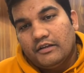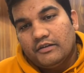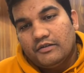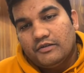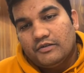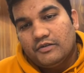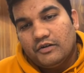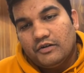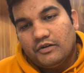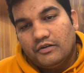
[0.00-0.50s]

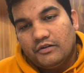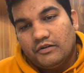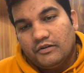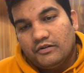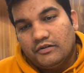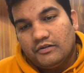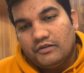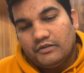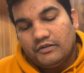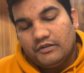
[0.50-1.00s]
So
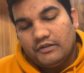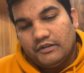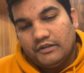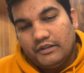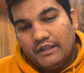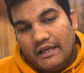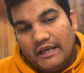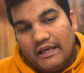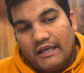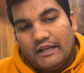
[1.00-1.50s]

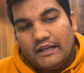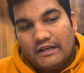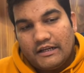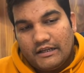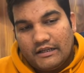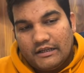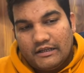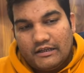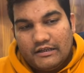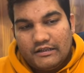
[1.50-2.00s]
there
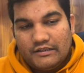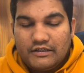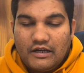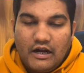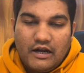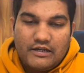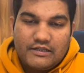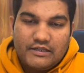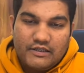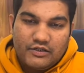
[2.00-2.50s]

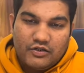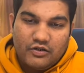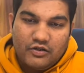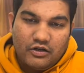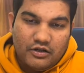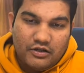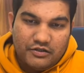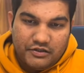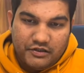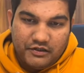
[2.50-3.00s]
starts
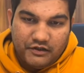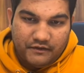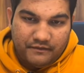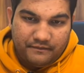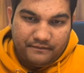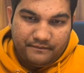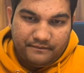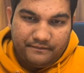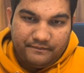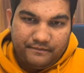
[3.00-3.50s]
astrology
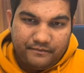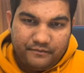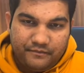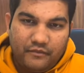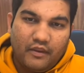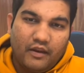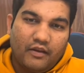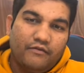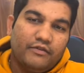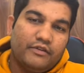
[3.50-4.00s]

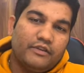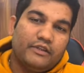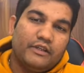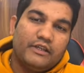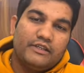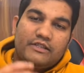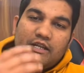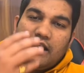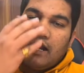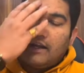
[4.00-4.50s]
with
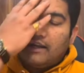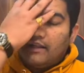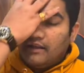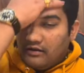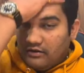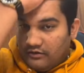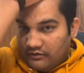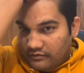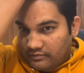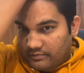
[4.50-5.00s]
the starting
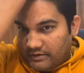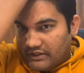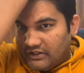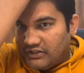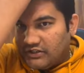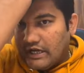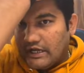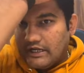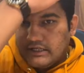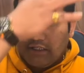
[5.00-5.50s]
of
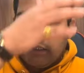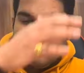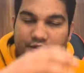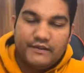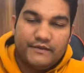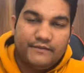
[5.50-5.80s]
Panchang.